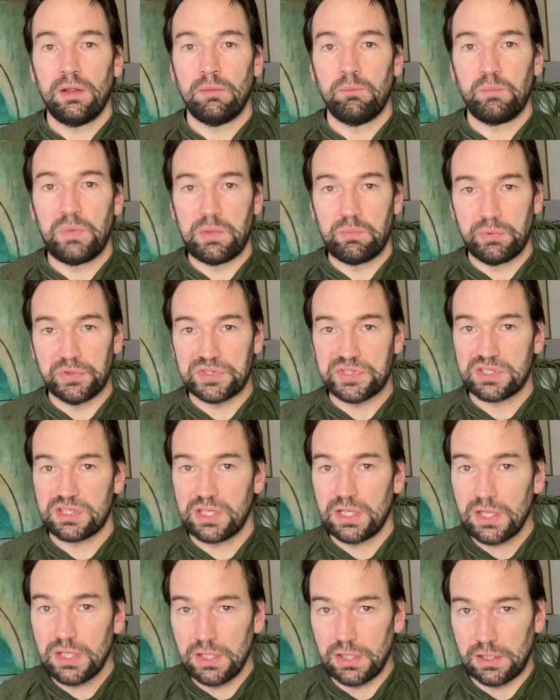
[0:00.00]
people's
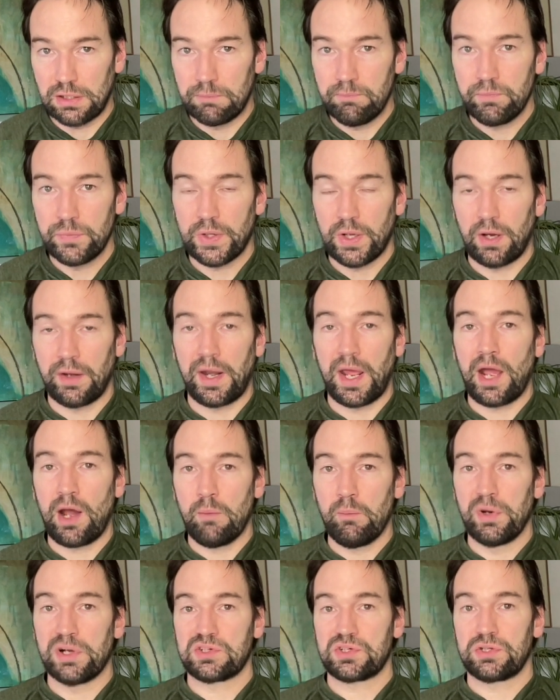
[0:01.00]
thinking on how
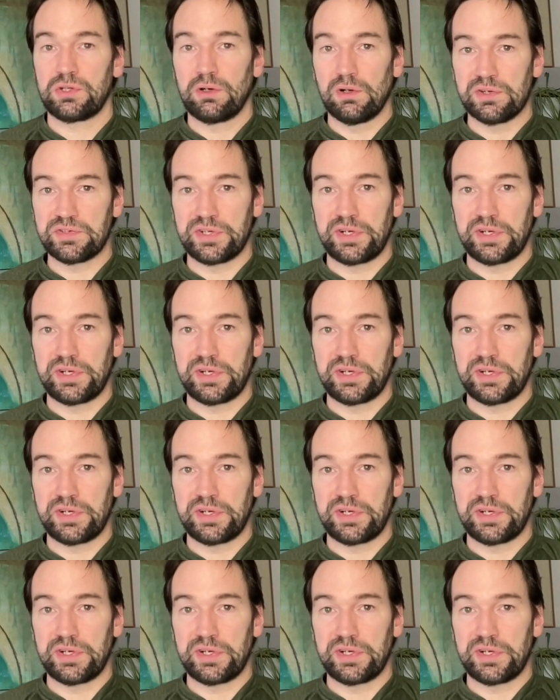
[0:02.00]
much there is